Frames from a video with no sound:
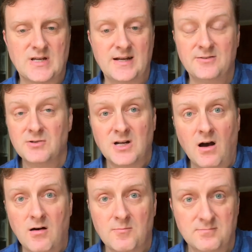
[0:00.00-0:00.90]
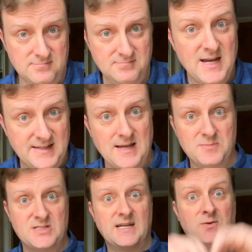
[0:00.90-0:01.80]
and you can't make that
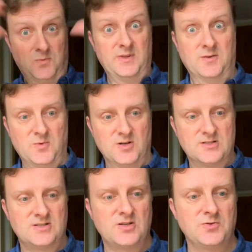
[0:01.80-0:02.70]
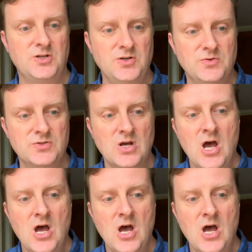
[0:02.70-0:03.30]
mistake when the words are so huge.